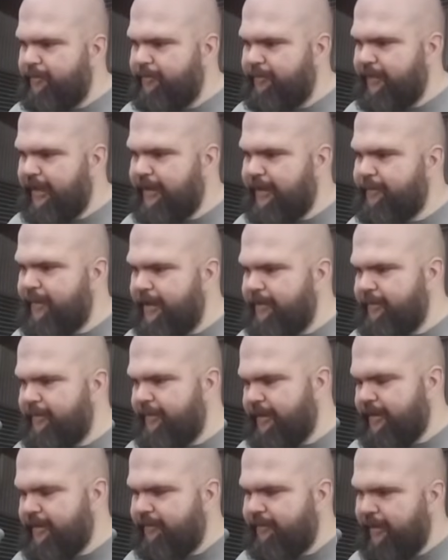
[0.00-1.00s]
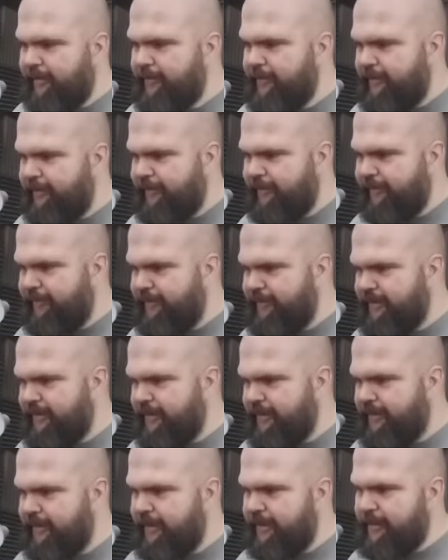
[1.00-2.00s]
that might be a little
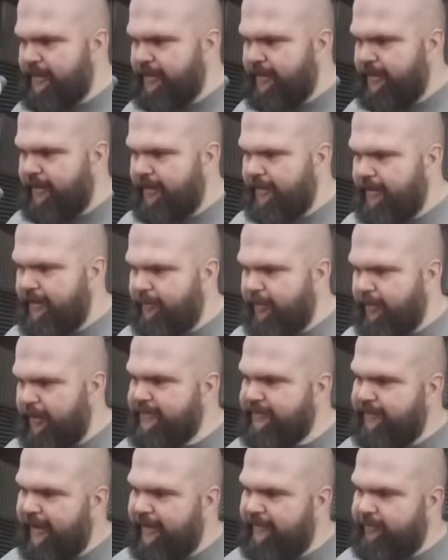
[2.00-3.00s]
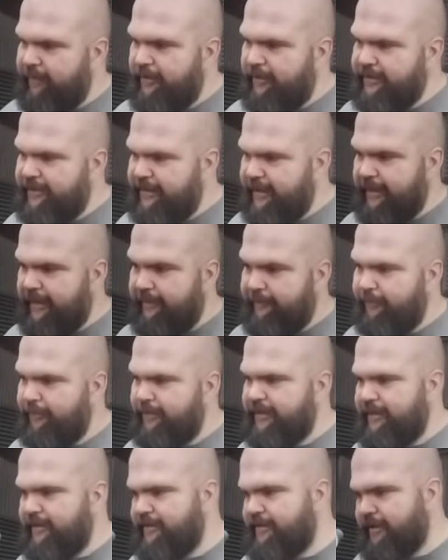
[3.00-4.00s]
confusing. It's +5 per second for
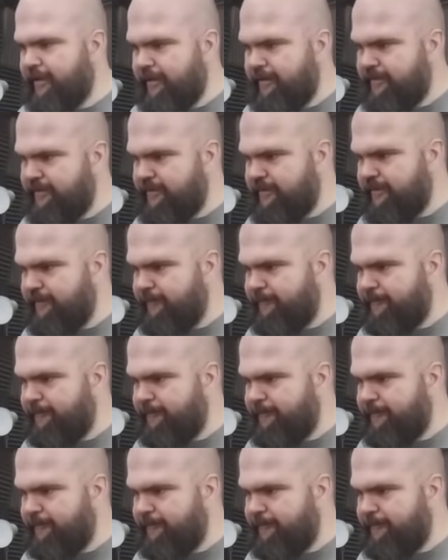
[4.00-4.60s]
10 seconds.